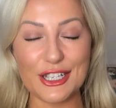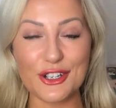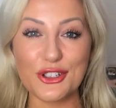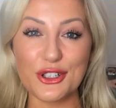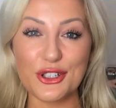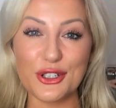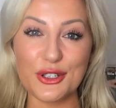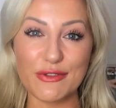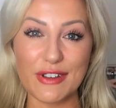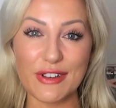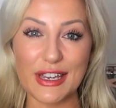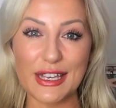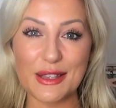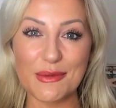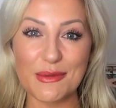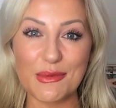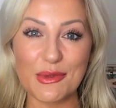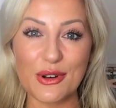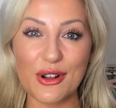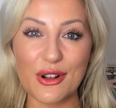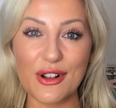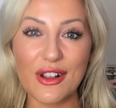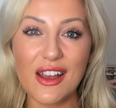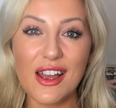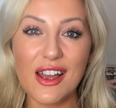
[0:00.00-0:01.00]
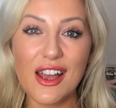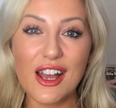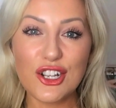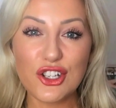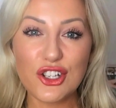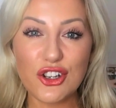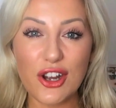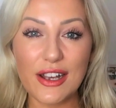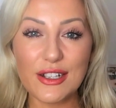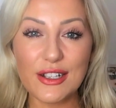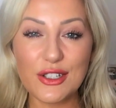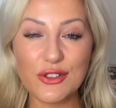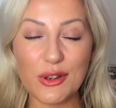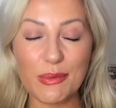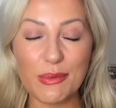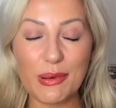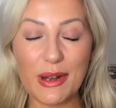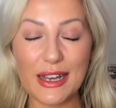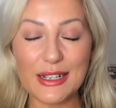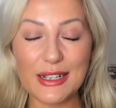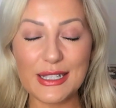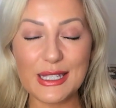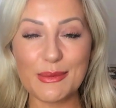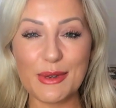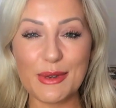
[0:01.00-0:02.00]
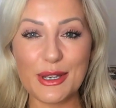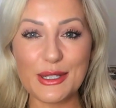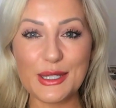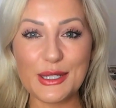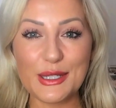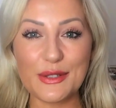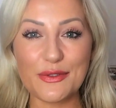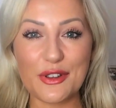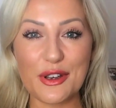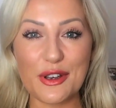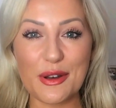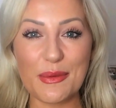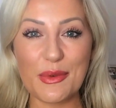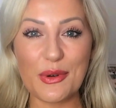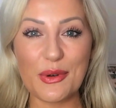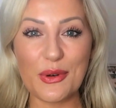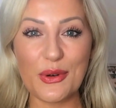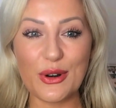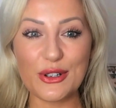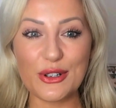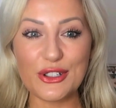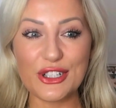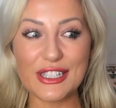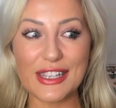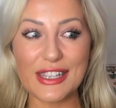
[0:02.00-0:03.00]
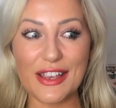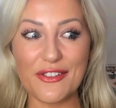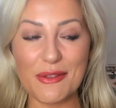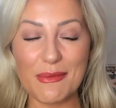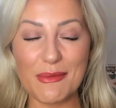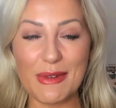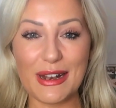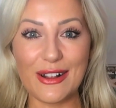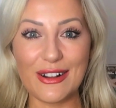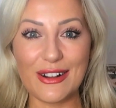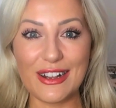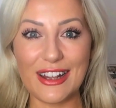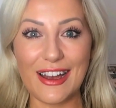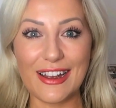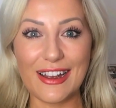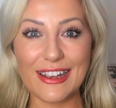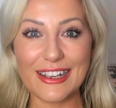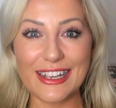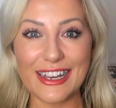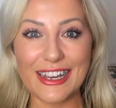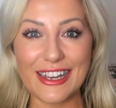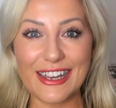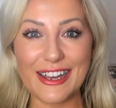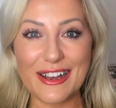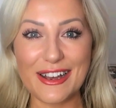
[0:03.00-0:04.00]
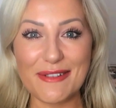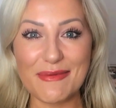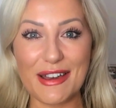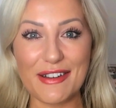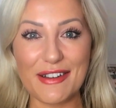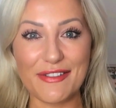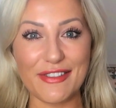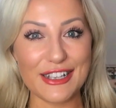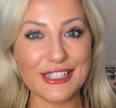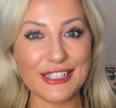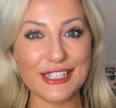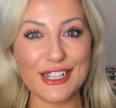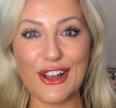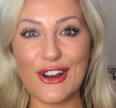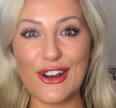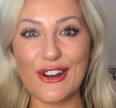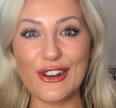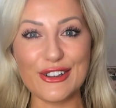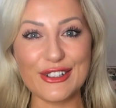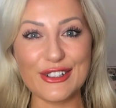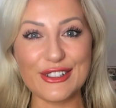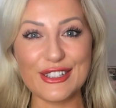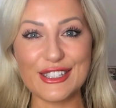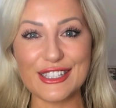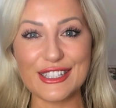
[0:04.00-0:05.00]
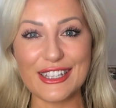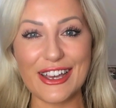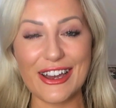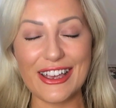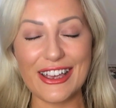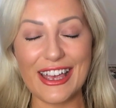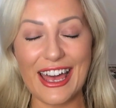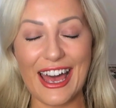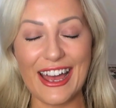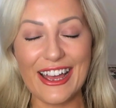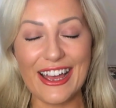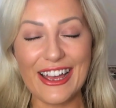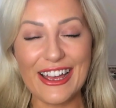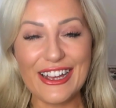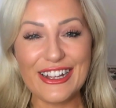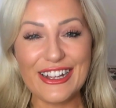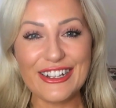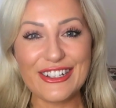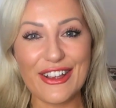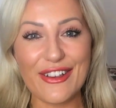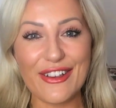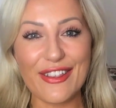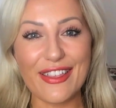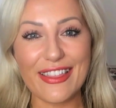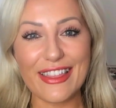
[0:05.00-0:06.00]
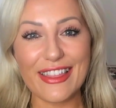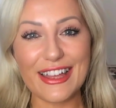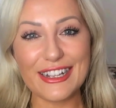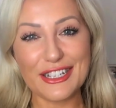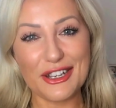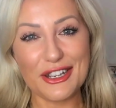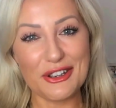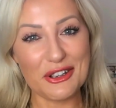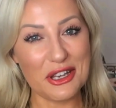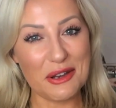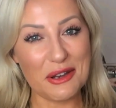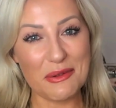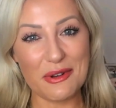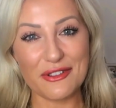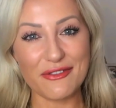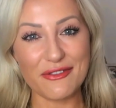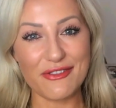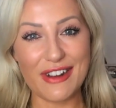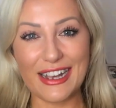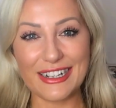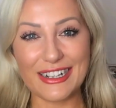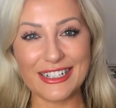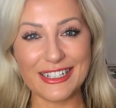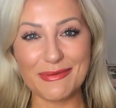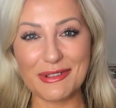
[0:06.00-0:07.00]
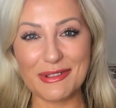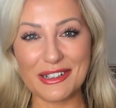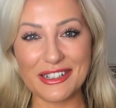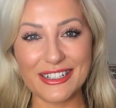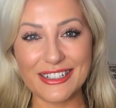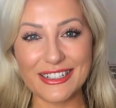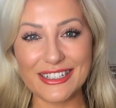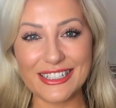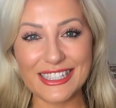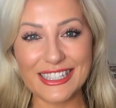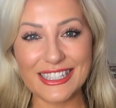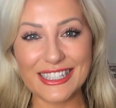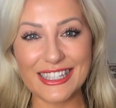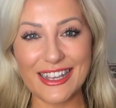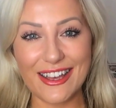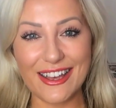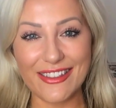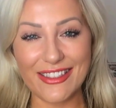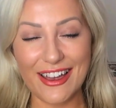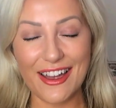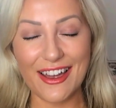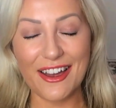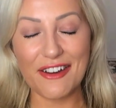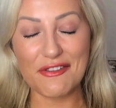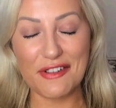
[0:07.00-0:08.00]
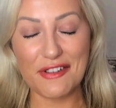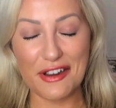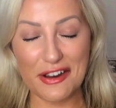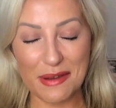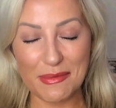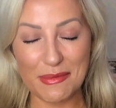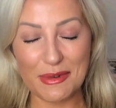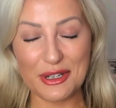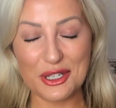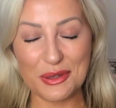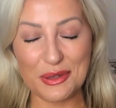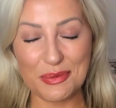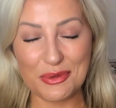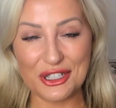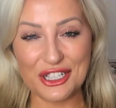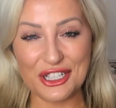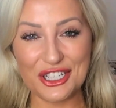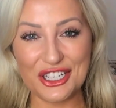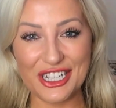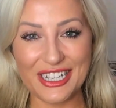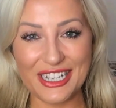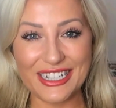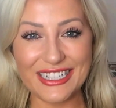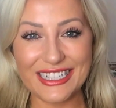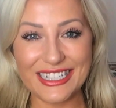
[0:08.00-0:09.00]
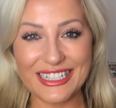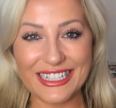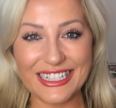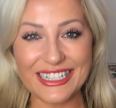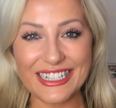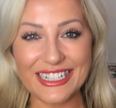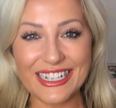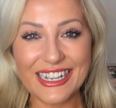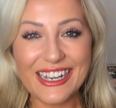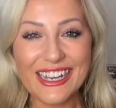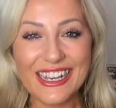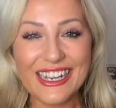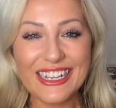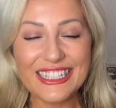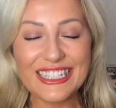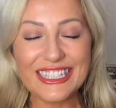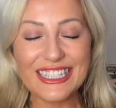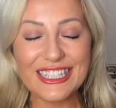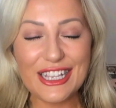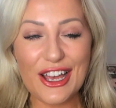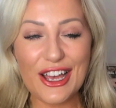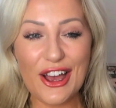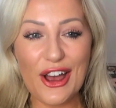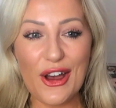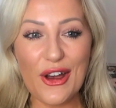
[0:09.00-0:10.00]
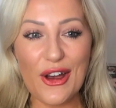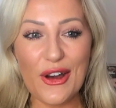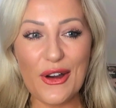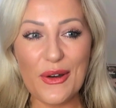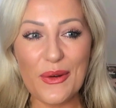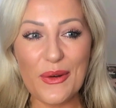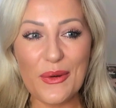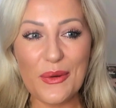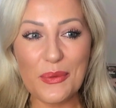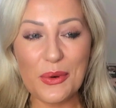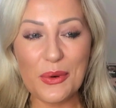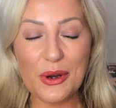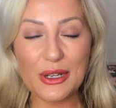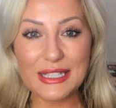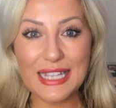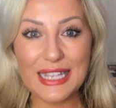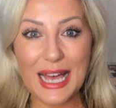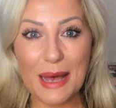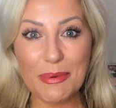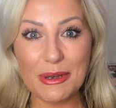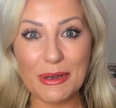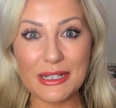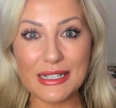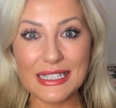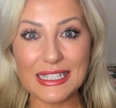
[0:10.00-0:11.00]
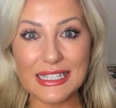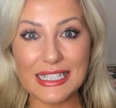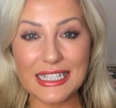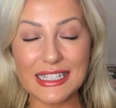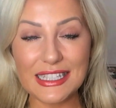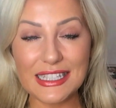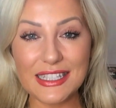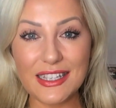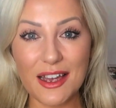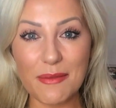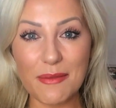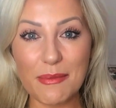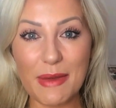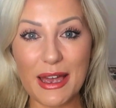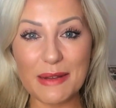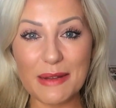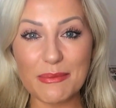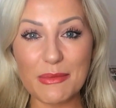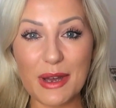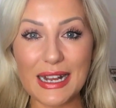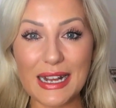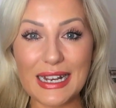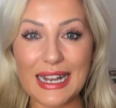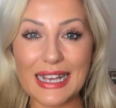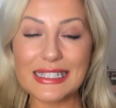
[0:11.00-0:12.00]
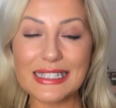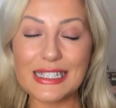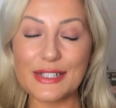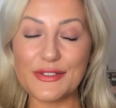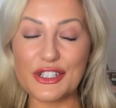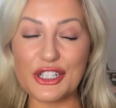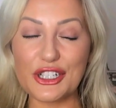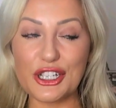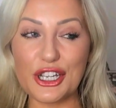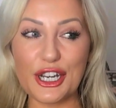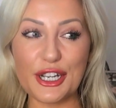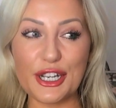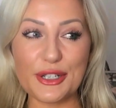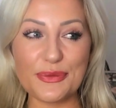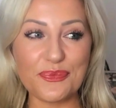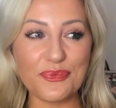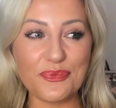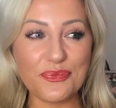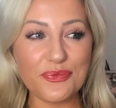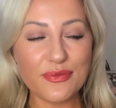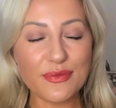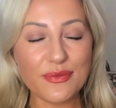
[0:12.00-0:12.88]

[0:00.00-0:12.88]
I do read them all, try to reply to most of them, or just give them a little like if there's loads. So yeah, don't think they don't go unread because they are very much appreciated. So what's happened since I made my last video?